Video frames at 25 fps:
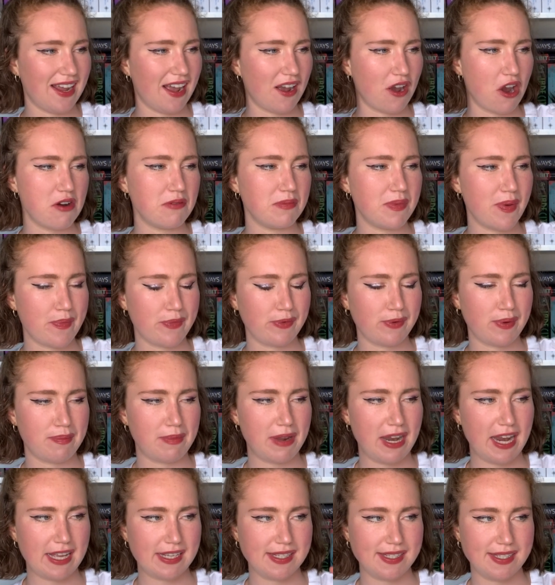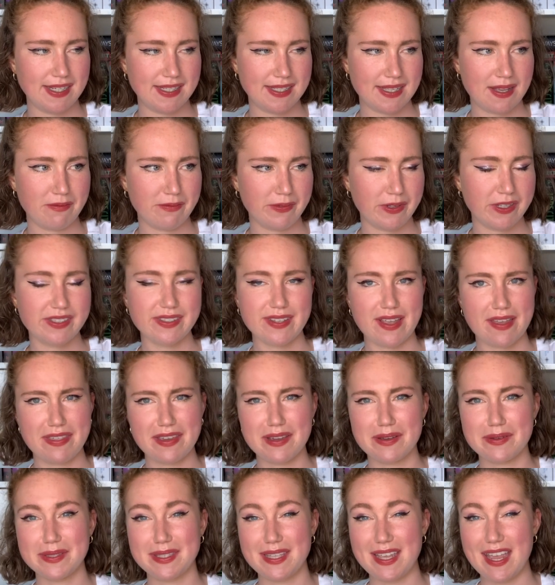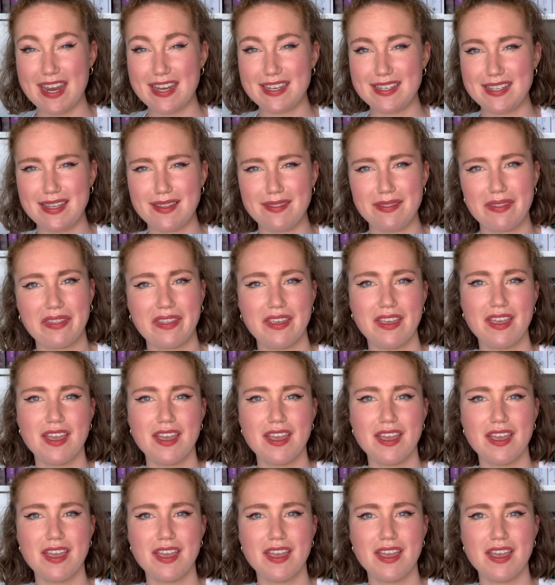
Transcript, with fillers: I can't remember when my last exam was, I think it was the 18th.